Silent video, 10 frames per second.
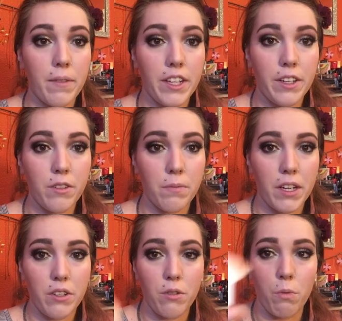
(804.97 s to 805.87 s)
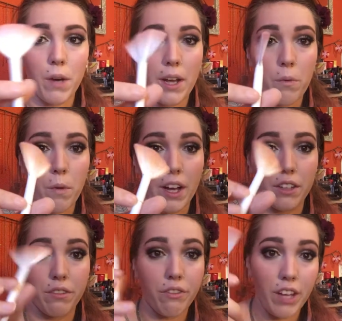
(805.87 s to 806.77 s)
I'm going to use my new Wet n
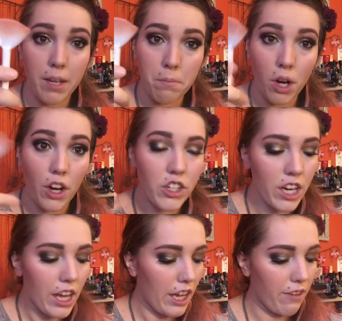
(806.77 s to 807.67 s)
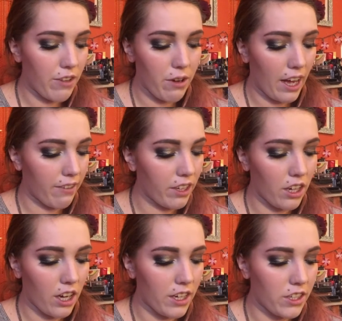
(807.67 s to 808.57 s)
Wild fan brush. If you haven't
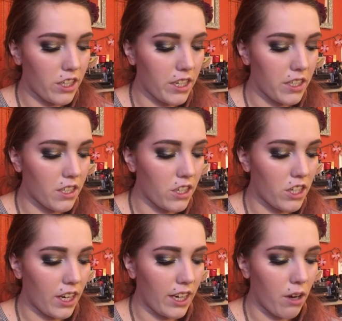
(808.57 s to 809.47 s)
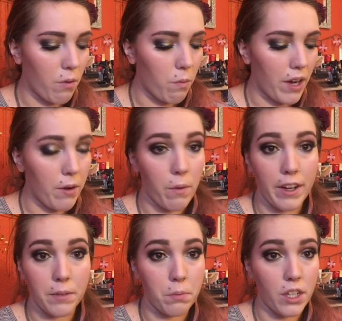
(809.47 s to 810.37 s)
gotten a chance to check out Wet n
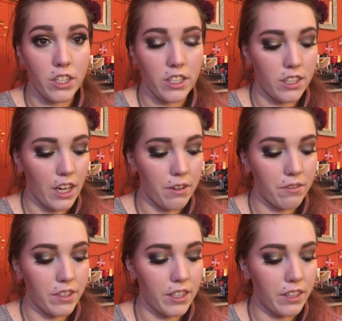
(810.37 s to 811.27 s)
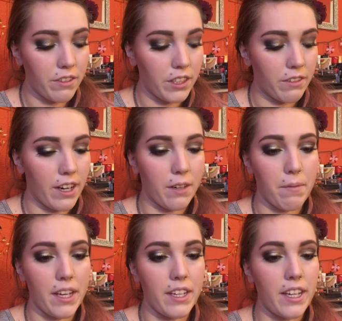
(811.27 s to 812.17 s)
Wild brushes, I really
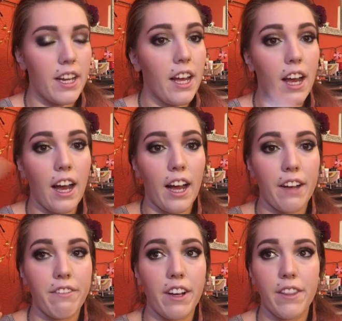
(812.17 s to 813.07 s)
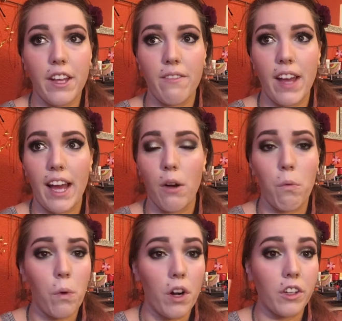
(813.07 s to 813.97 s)
recommend it. I found them
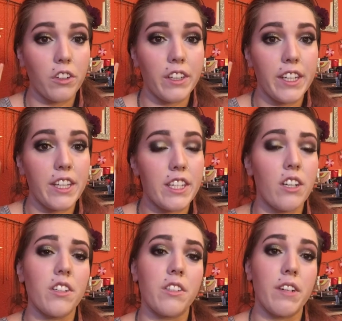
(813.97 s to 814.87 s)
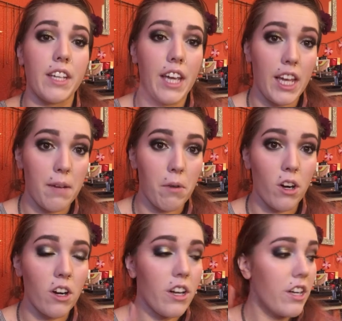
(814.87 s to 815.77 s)
at Walgreens and also at
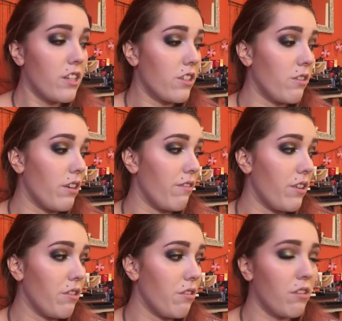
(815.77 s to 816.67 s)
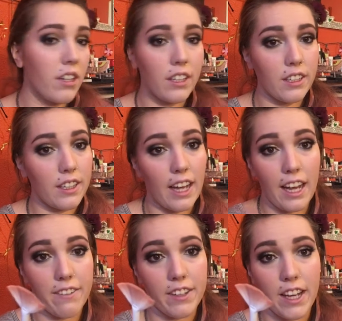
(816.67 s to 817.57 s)
Kmart. So if you
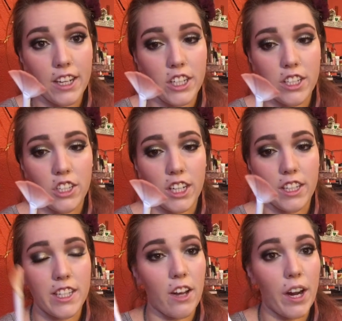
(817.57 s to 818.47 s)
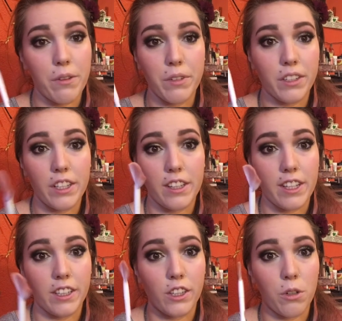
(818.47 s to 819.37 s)
haven't had a chance to check these out, I really
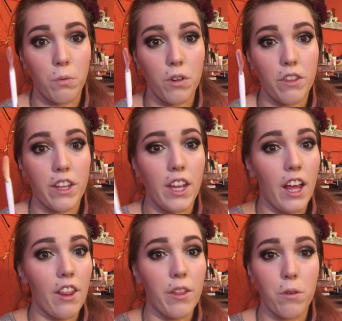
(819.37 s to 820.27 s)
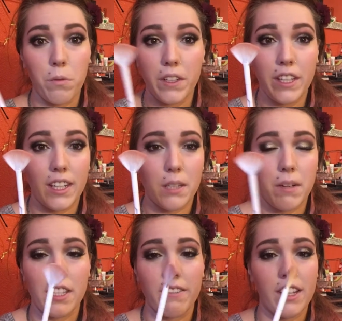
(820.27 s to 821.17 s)
think that they're worth it. They're really
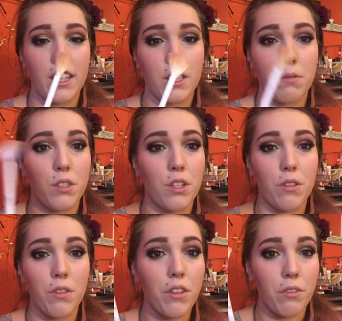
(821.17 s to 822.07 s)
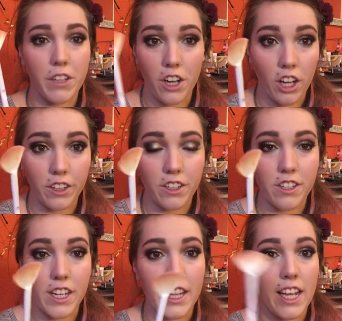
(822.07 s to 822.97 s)
inexpensive. I think this was $2 or
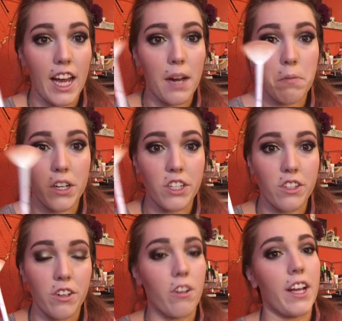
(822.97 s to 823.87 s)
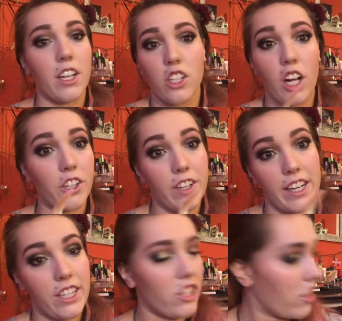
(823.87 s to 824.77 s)
$3, and the eye brushes are like $1
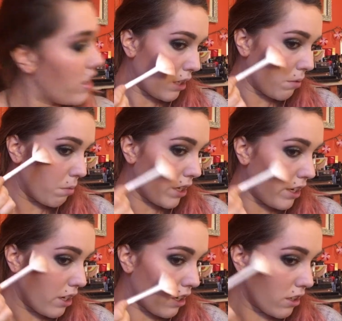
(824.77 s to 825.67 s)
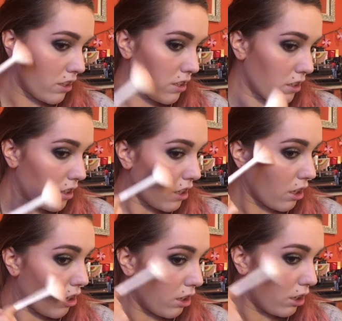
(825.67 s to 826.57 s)
each. And we are just gonna
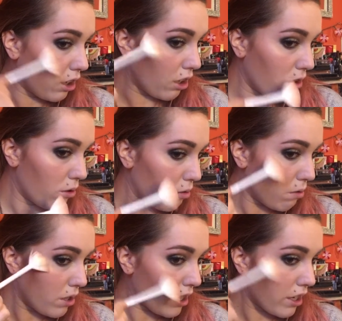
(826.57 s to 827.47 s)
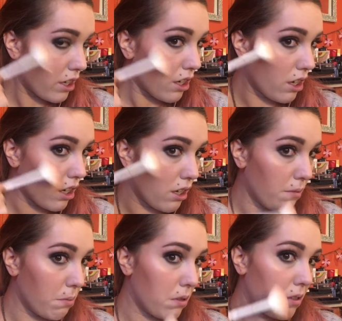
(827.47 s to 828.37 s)
glow it up.